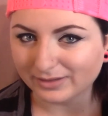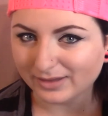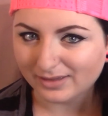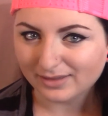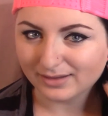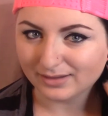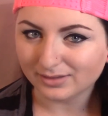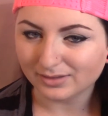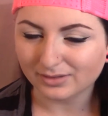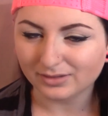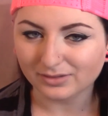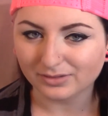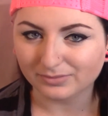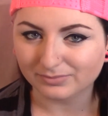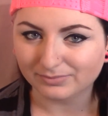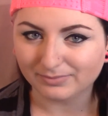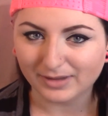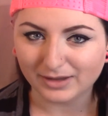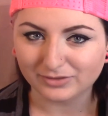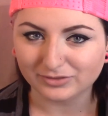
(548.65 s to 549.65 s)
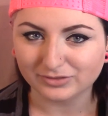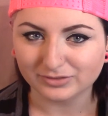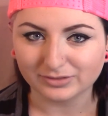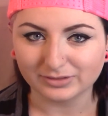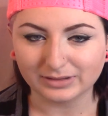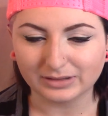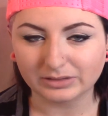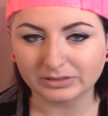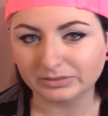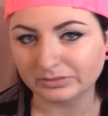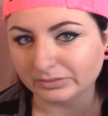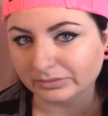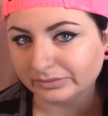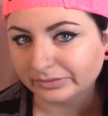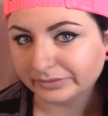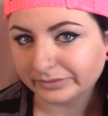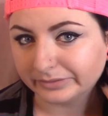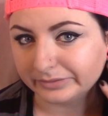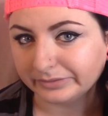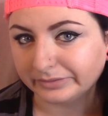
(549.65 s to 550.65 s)
that like makes your
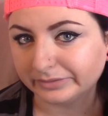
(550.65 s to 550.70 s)
ears